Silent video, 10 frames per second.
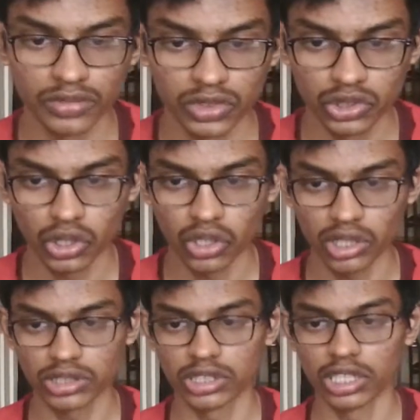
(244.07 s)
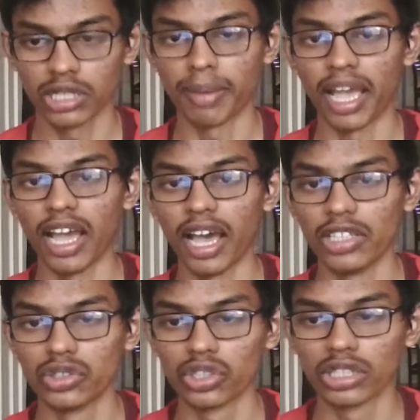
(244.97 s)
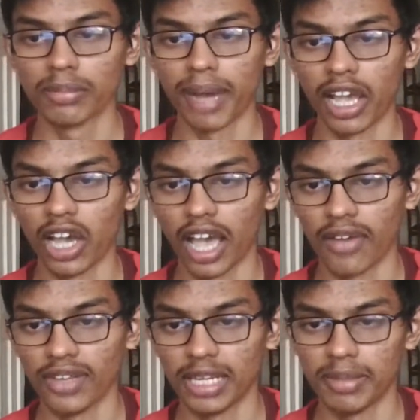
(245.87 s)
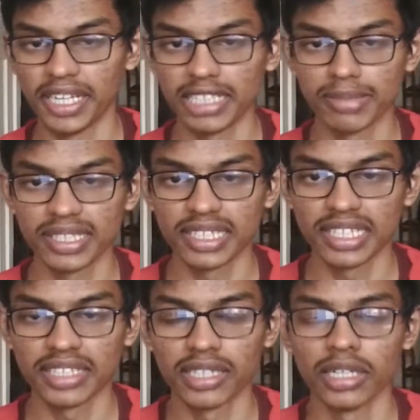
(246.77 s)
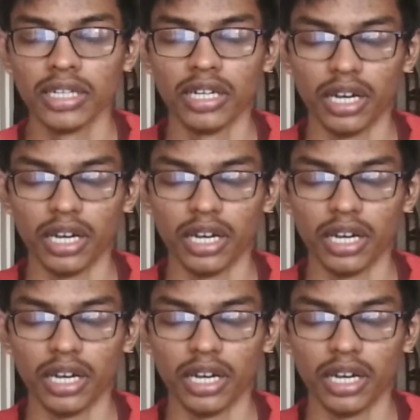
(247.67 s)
the bioavailability is basically the